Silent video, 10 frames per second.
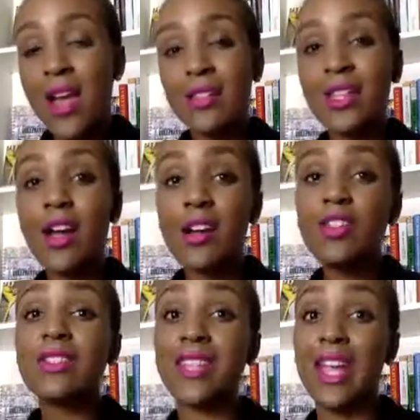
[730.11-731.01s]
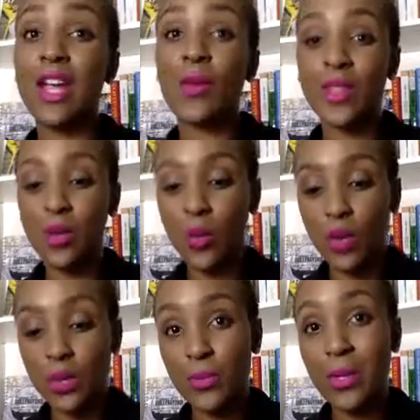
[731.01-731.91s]
The other thing with the
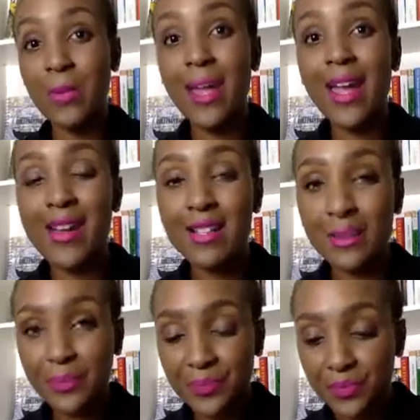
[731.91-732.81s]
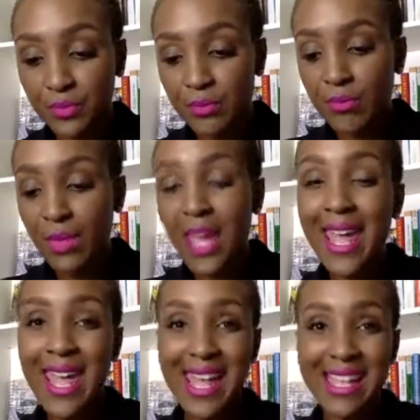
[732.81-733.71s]
word prepared
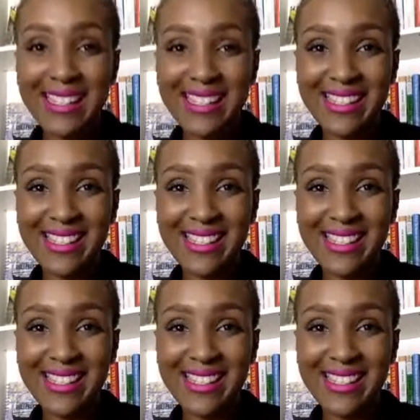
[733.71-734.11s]
is